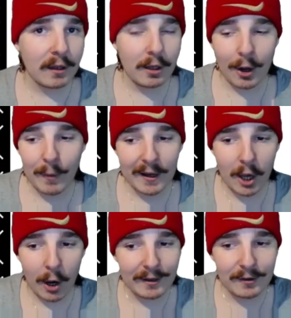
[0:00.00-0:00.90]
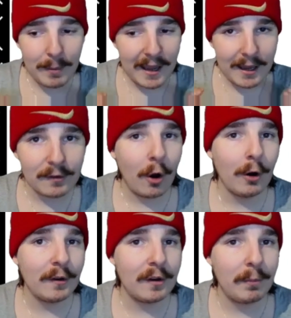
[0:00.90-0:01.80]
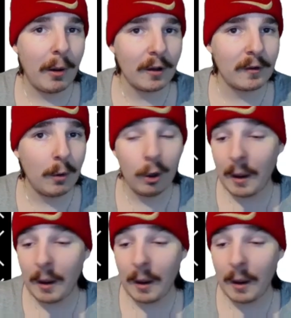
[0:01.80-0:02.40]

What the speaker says: You know, we're going to be honest as possible.